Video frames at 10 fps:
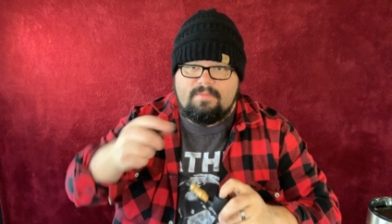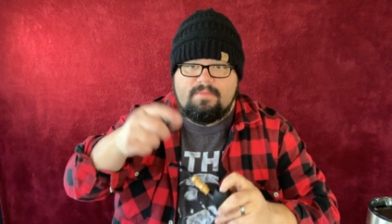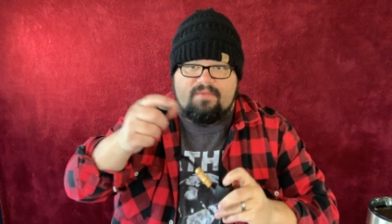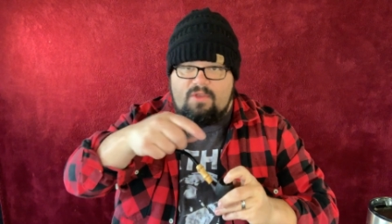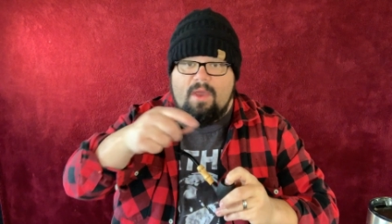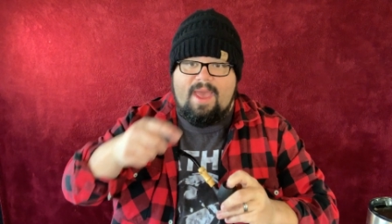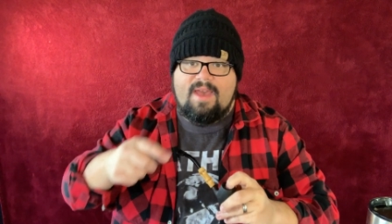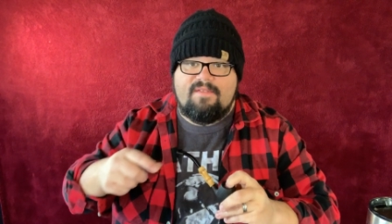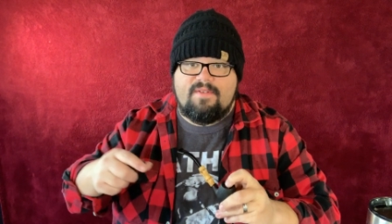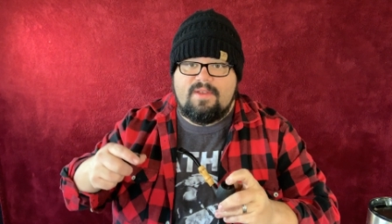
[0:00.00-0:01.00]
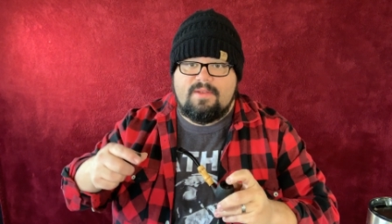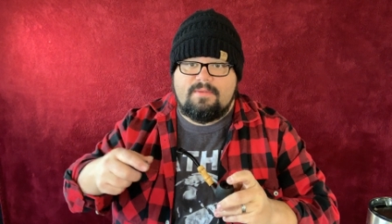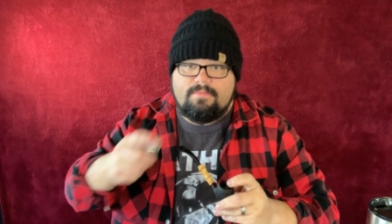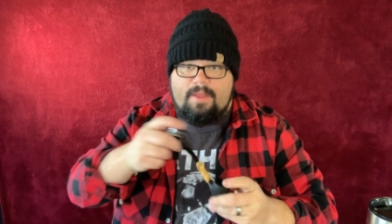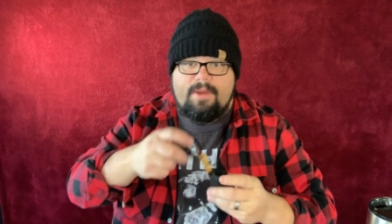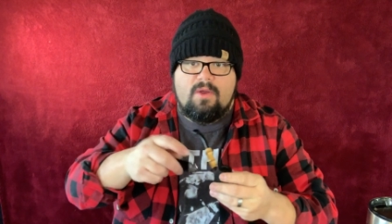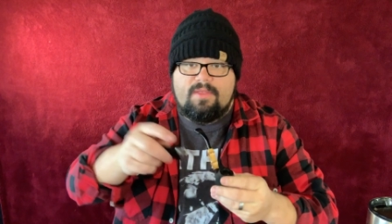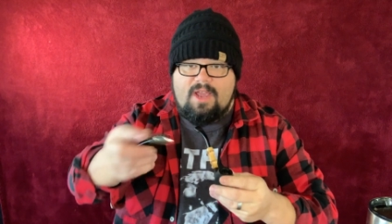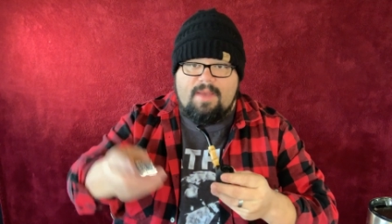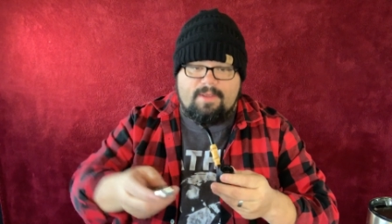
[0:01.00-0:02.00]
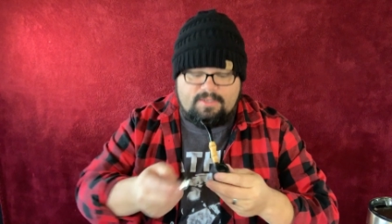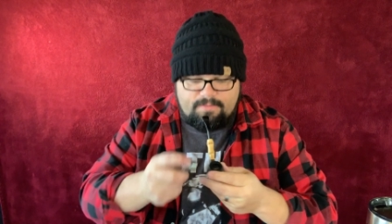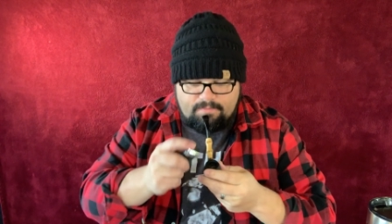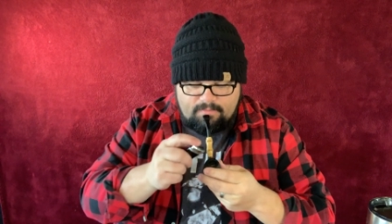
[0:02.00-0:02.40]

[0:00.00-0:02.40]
if you have, let me know in the comments.